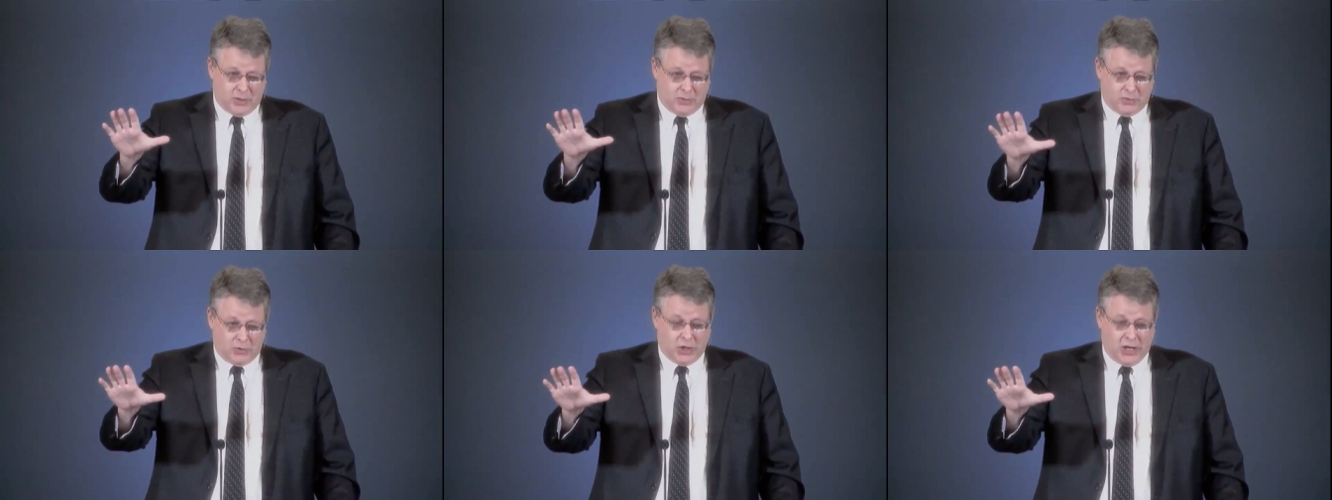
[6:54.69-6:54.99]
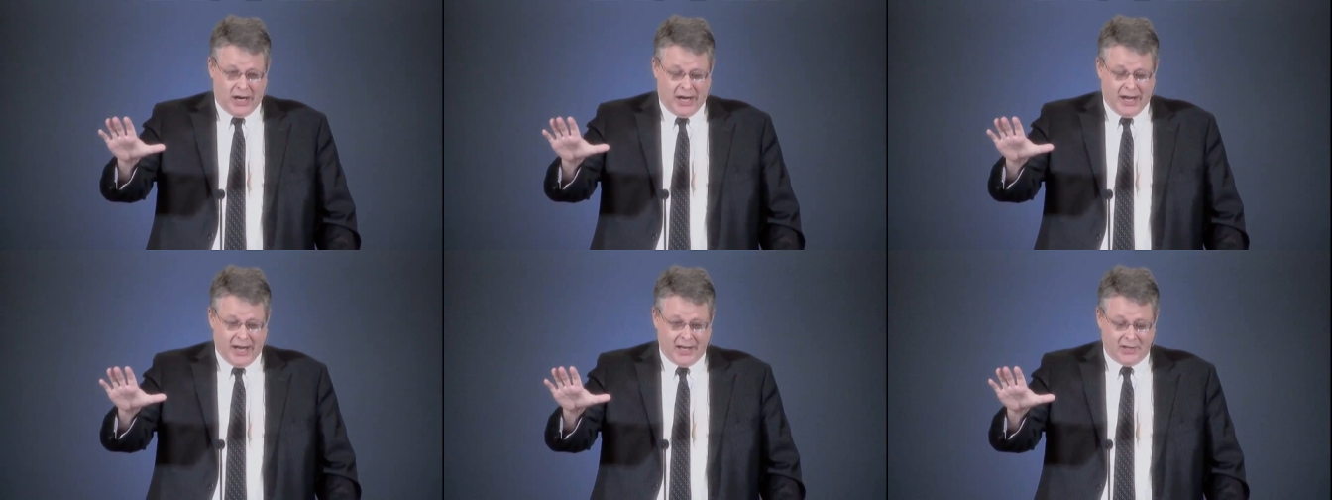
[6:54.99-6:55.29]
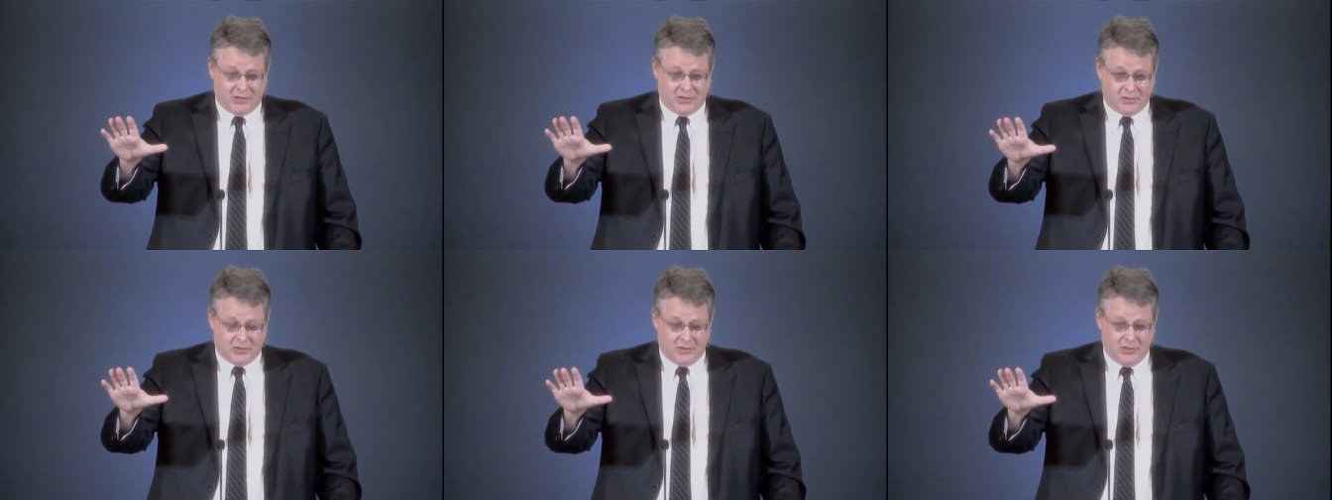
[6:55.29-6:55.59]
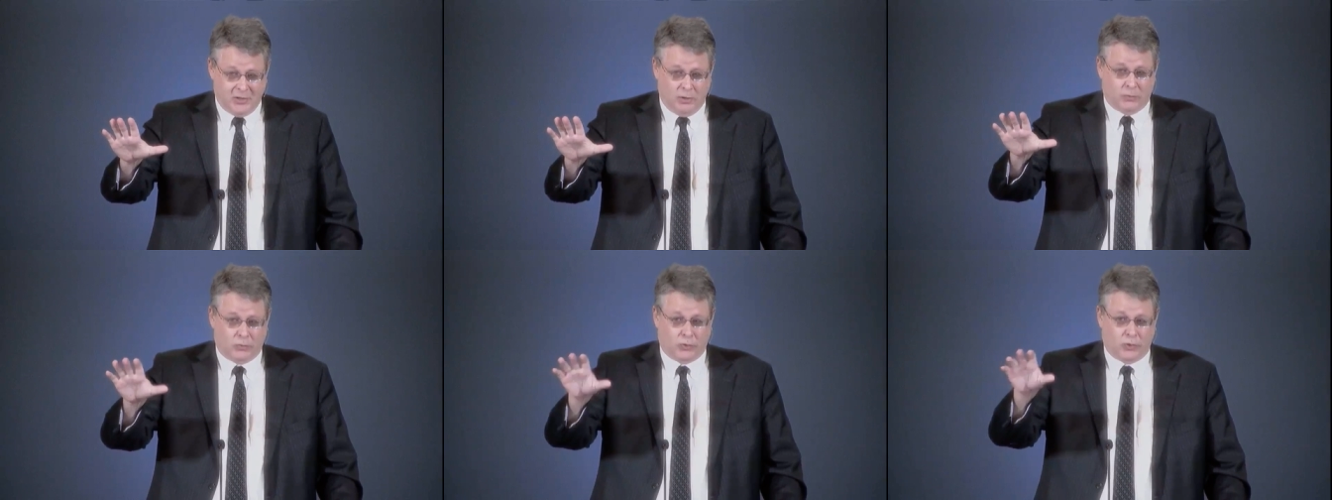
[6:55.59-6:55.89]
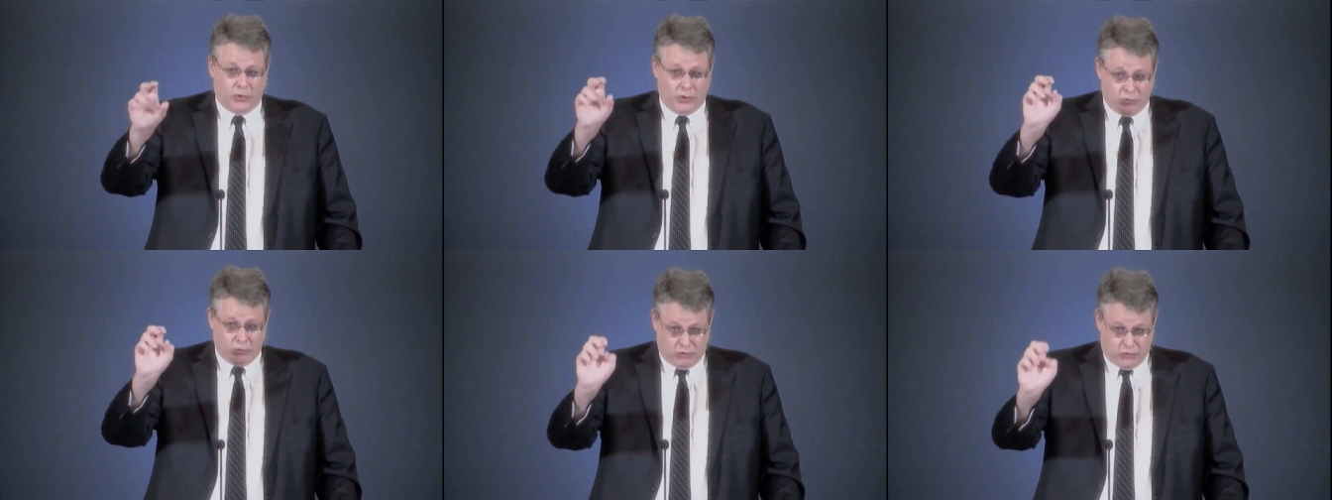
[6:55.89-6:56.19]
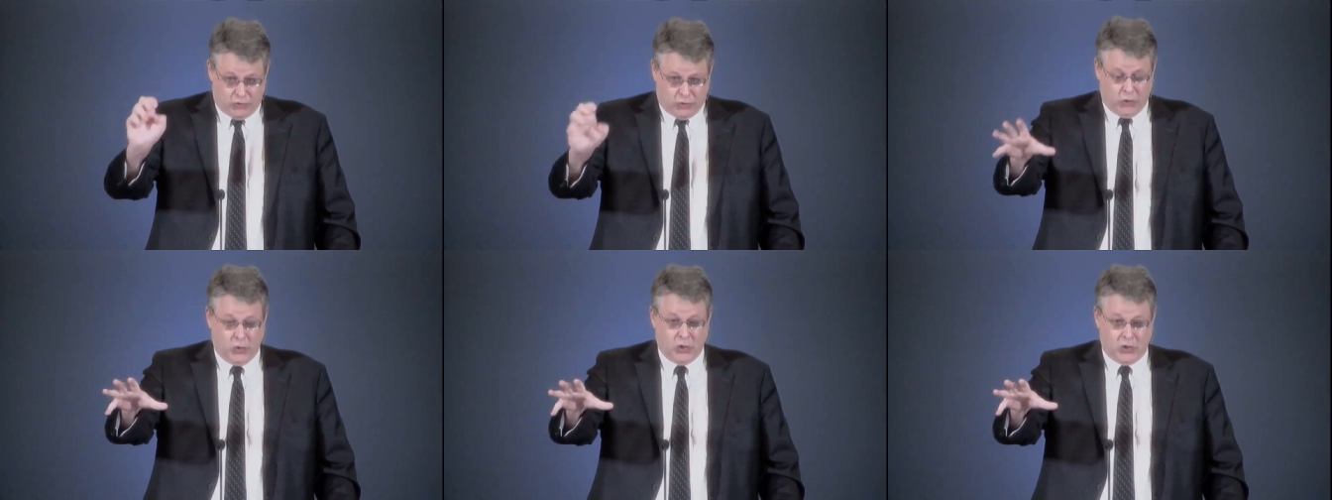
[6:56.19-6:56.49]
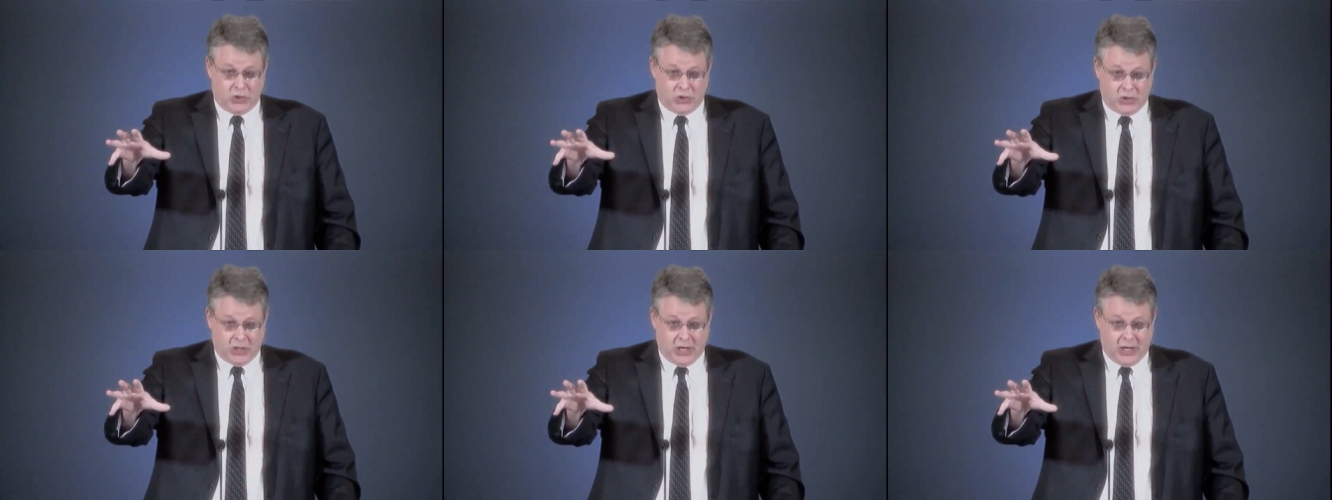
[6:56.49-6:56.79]
Christ for their
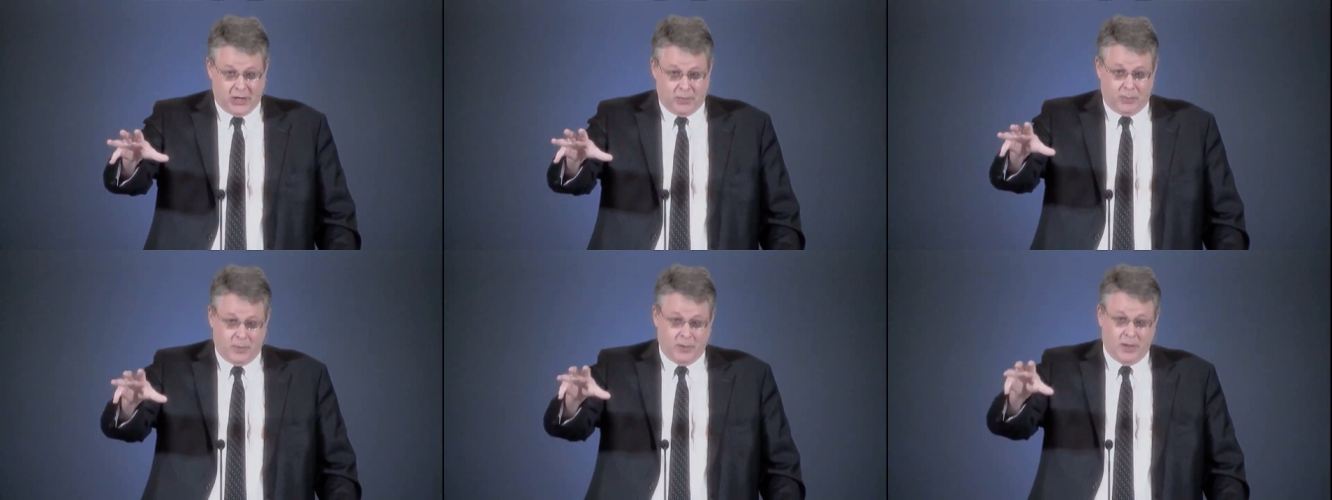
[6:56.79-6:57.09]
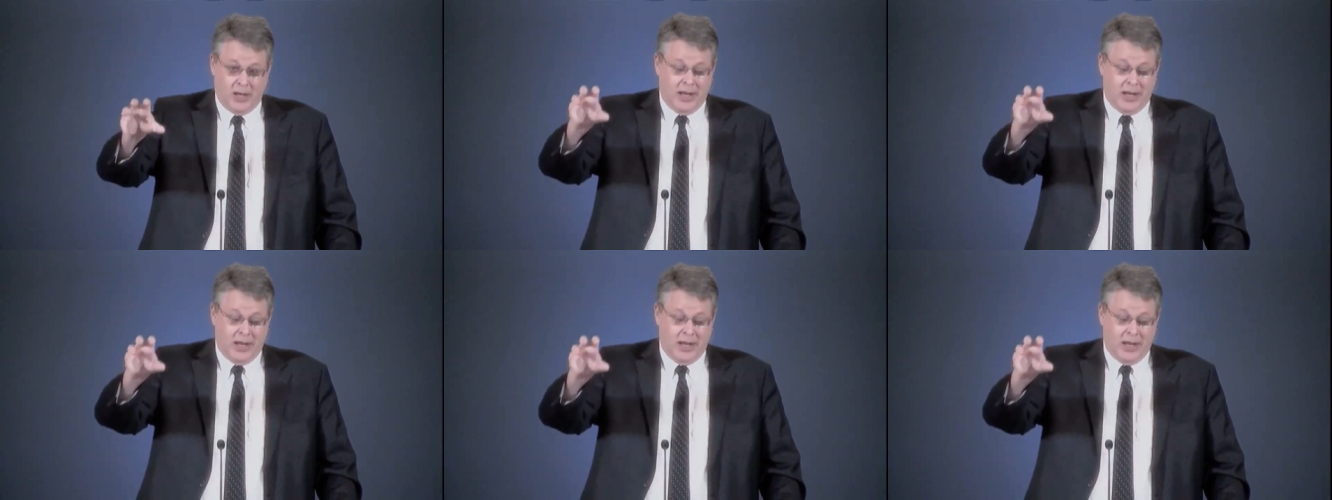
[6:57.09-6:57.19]
stewardship